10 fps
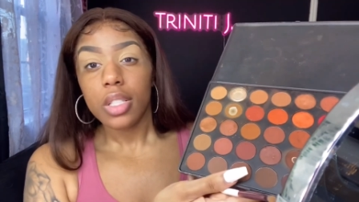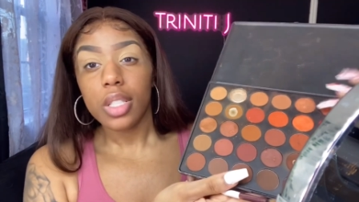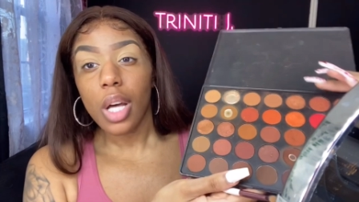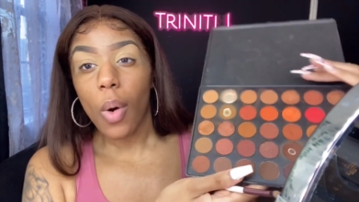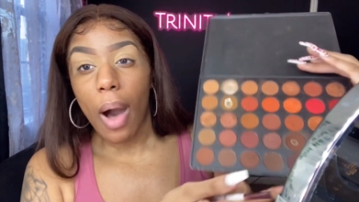
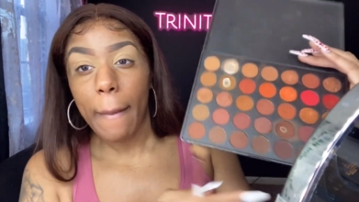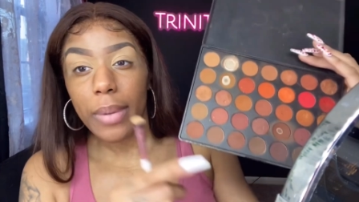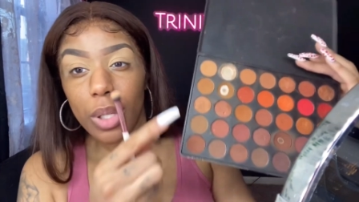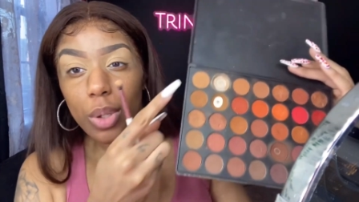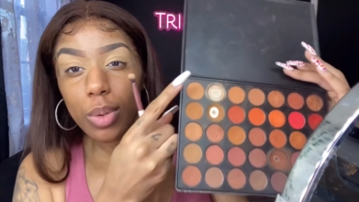So I'm
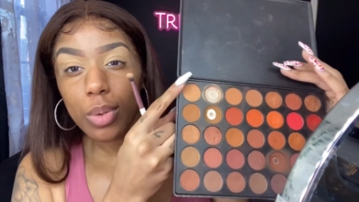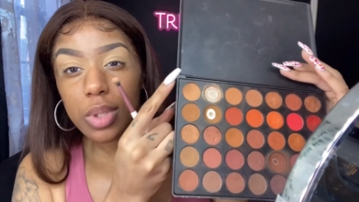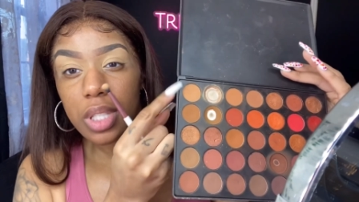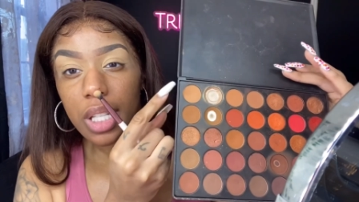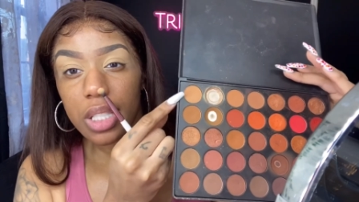gonna
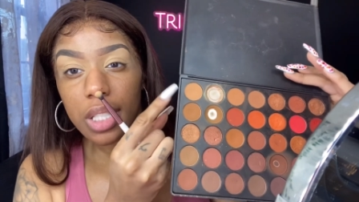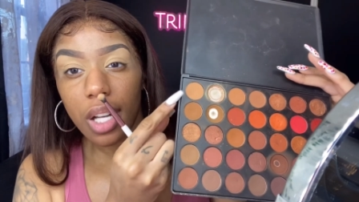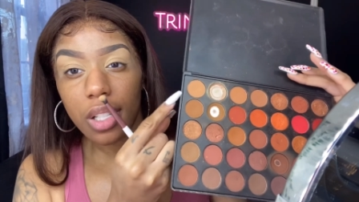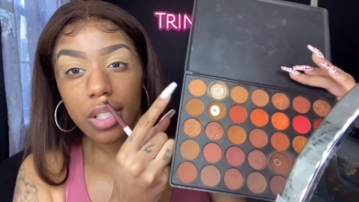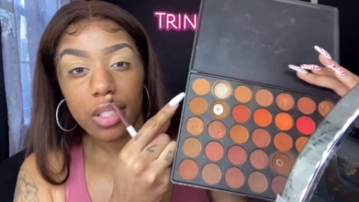use this
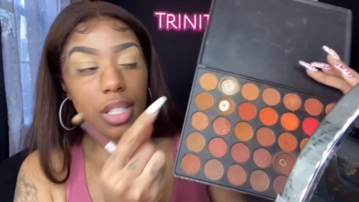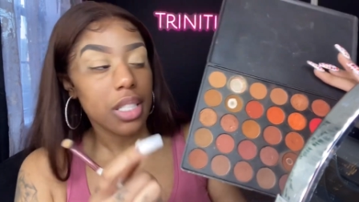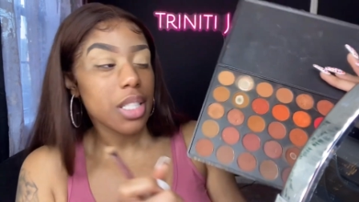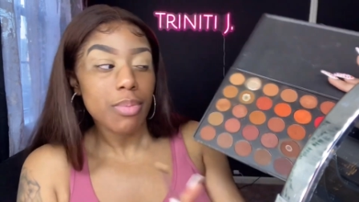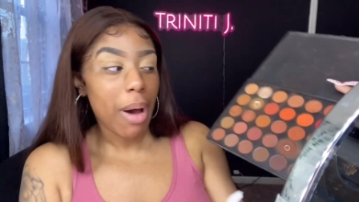color.
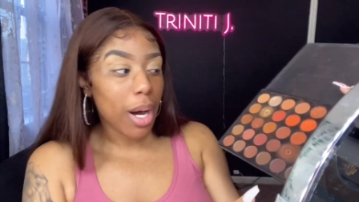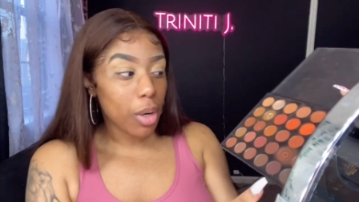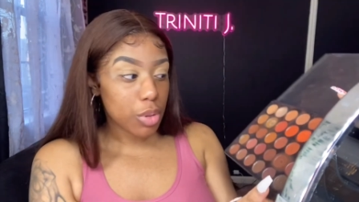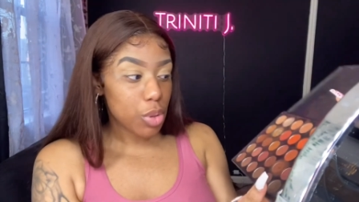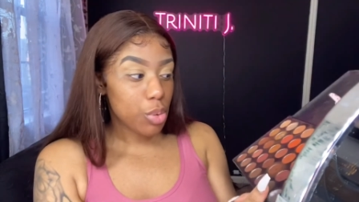This is my
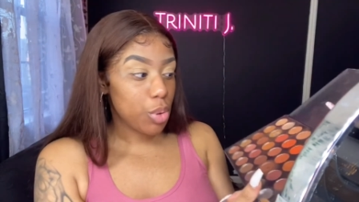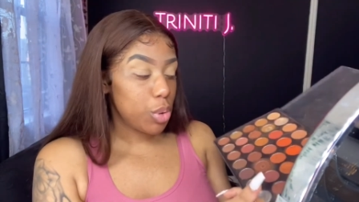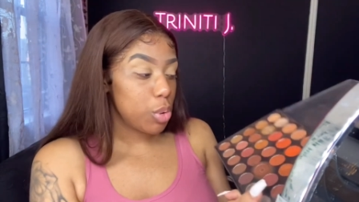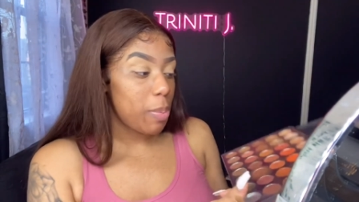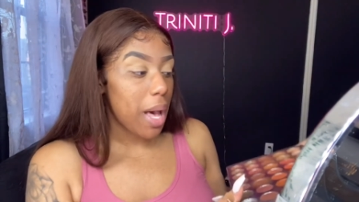go-to
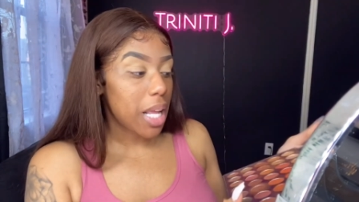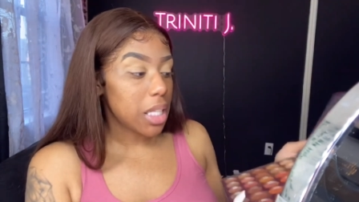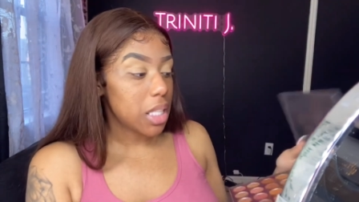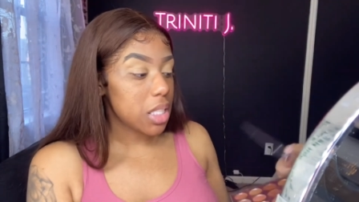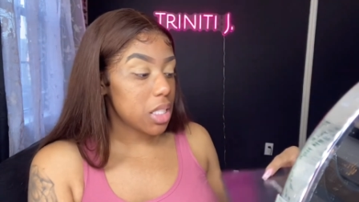nude
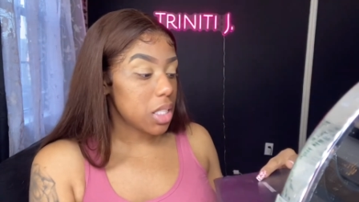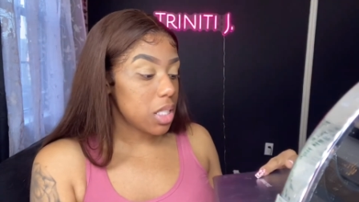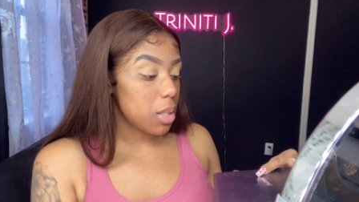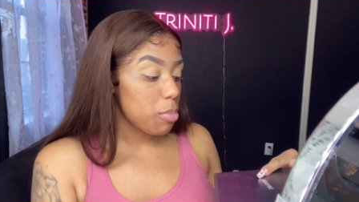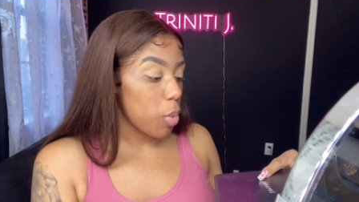palette. This
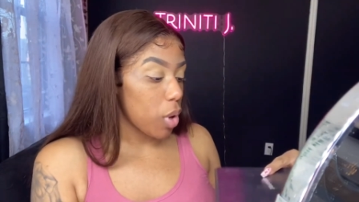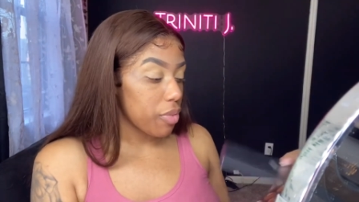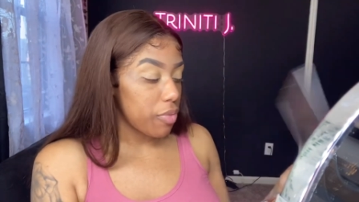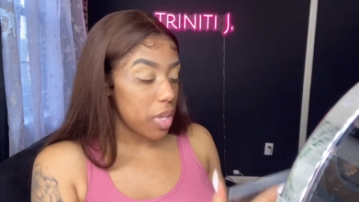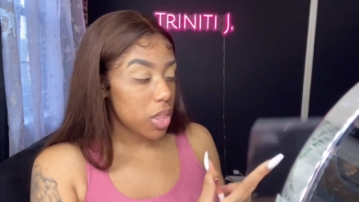is the
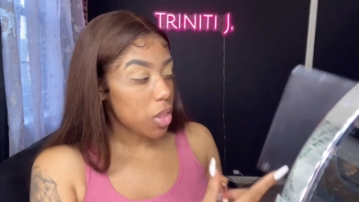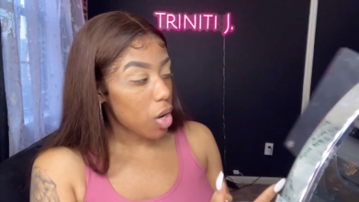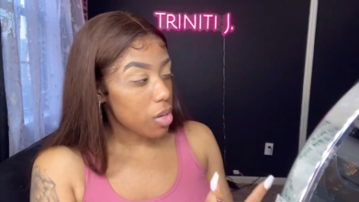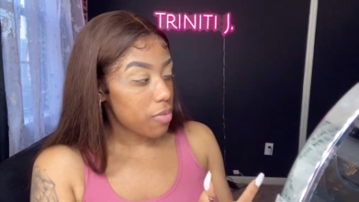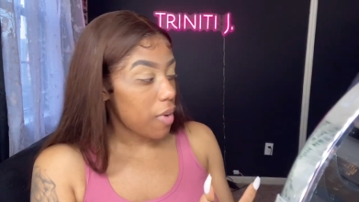Morphe
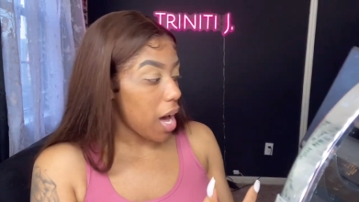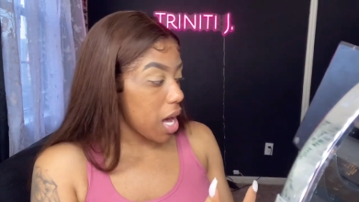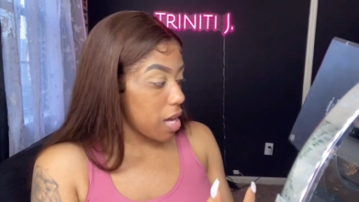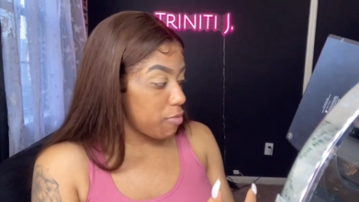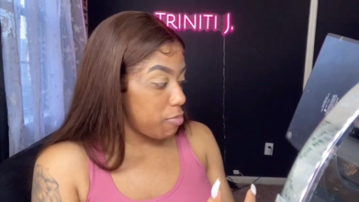
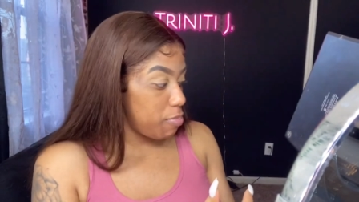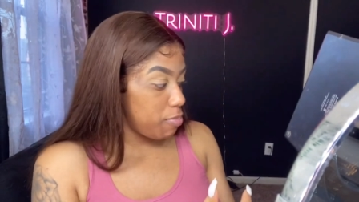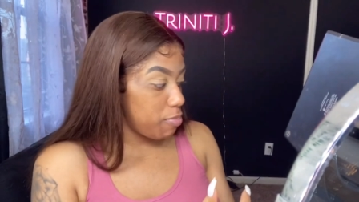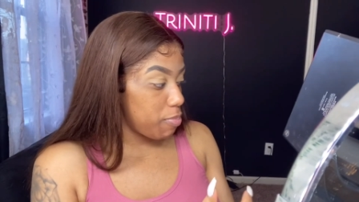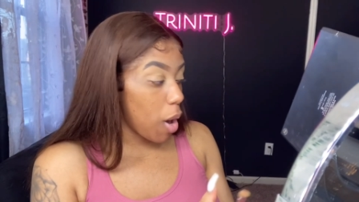thirty-five
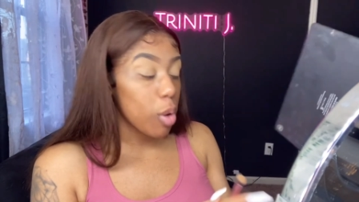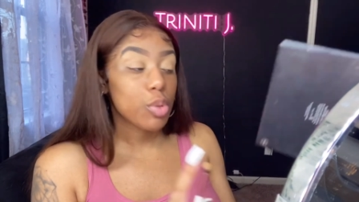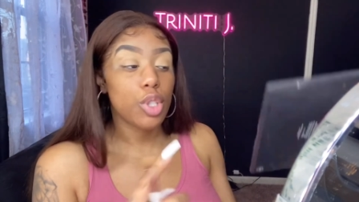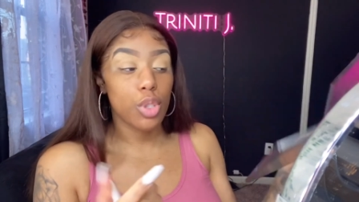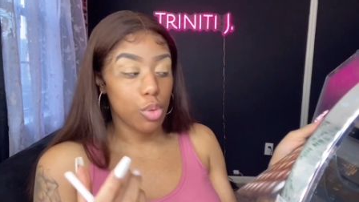oh
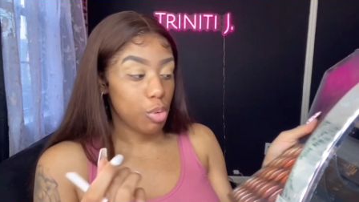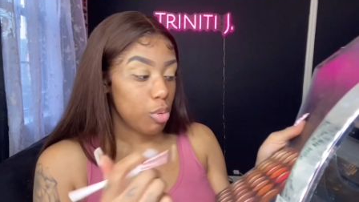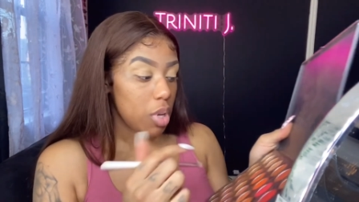two.